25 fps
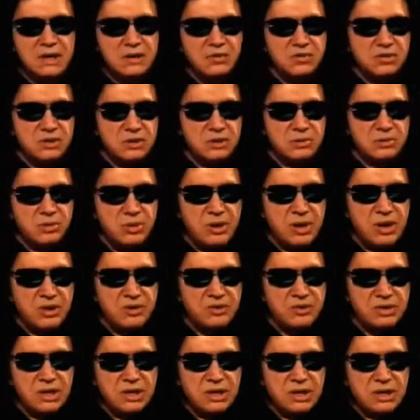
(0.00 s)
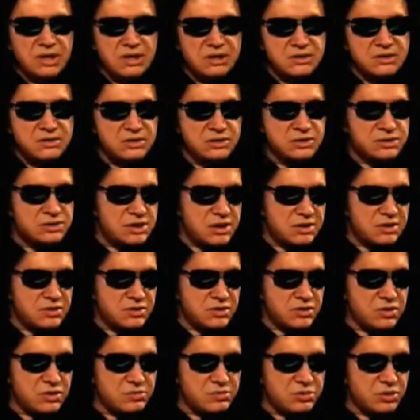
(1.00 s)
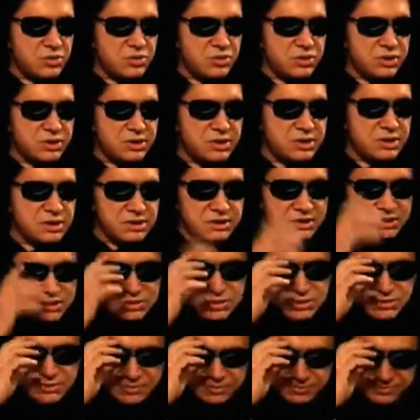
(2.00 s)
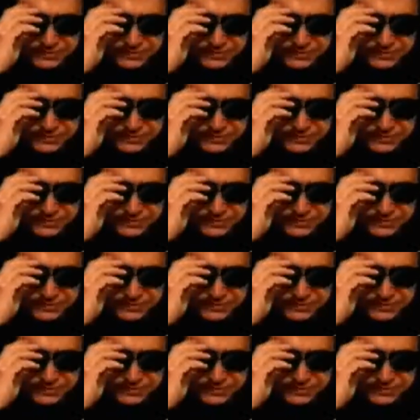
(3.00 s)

really proud. And she said in her broken English,